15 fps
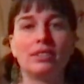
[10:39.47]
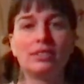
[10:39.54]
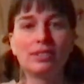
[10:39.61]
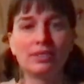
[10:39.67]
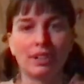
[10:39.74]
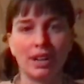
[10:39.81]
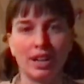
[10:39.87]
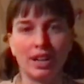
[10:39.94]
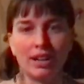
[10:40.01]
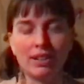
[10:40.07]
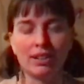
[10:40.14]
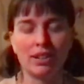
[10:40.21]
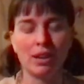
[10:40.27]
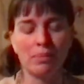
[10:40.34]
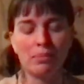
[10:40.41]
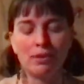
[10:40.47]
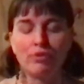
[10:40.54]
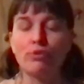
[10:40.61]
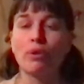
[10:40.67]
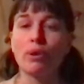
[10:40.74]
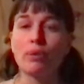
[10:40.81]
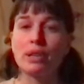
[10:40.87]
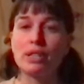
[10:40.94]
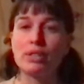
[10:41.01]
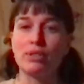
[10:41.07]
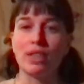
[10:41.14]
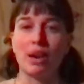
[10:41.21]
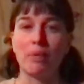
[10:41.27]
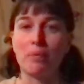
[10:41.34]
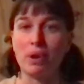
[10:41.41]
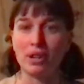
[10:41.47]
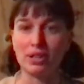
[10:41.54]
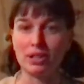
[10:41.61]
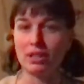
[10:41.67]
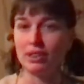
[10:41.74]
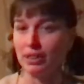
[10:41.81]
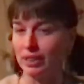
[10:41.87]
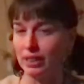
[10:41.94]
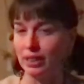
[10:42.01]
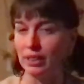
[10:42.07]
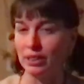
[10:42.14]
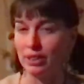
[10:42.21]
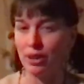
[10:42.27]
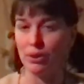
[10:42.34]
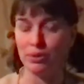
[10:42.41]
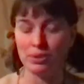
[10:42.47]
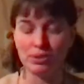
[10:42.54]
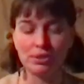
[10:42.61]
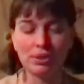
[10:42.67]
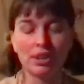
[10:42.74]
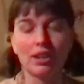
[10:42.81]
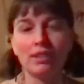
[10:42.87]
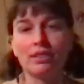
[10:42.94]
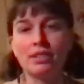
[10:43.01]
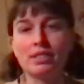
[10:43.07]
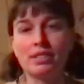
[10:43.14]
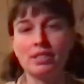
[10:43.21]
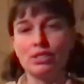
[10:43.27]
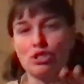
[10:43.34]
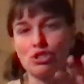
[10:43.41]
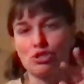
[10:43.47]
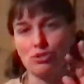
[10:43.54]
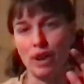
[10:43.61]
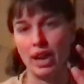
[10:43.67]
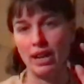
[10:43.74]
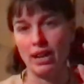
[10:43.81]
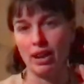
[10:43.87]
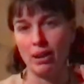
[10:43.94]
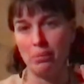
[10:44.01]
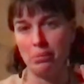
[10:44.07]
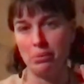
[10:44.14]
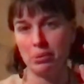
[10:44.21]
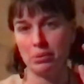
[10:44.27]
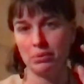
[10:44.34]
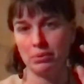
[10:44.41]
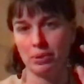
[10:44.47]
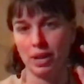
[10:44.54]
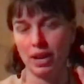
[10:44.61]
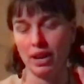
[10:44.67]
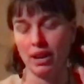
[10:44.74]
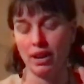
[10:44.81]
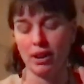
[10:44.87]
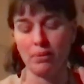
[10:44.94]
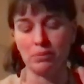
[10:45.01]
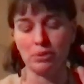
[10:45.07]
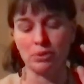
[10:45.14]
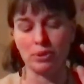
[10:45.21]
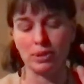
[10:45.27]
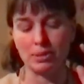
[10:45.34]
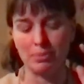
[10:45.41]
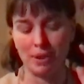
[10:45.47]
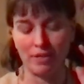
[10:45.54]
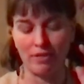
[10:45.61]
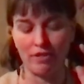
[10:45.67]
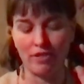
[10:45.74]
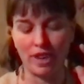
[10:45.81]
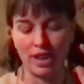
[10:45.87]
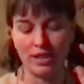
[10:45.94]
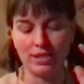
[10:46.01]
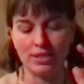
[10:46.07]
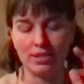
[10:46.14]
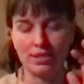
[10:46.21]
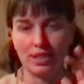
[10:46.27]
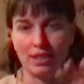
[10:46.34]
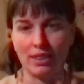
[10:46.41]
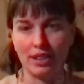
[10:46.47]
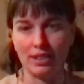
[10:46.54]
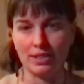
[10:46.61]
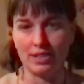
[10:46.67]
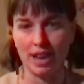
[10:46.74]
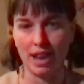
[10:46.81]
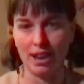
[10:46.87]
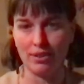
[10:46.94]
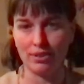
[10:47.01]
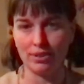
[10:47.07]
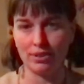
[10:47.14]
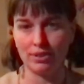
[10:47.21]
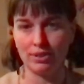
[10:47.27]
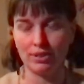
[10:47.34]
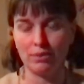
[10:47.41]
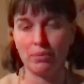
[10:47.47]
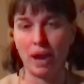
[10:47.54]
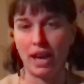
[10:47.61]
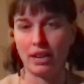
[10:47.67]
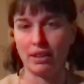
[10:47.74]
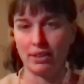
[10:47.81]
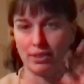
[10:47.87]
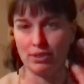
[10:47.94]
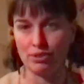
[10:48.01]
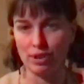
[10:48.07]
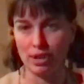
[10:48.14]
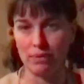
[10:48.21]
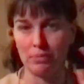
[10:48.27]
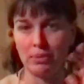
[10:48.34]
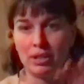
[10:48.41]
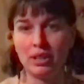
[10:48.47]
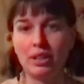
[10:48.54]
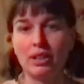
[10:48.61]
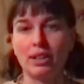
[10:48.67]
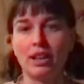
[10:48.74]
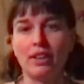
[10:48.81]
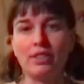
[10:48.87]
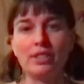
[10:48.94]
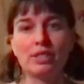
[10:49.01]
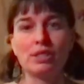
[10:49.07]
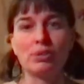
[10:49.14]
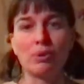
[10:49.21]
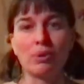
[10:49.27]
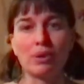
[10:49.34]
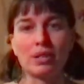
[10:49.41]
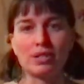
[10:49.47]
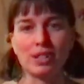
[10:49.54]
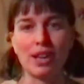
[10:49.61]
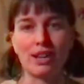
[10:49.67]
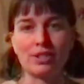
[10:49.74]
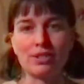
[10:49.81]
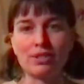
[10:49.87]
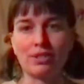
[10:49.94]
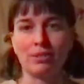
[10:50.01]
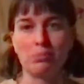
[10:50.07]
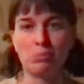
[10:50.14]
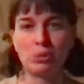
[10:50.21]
Okay, before we do that one little note, this is straight up. Okay, I come towards my face and then down, whacking the drum. And this is horizontal.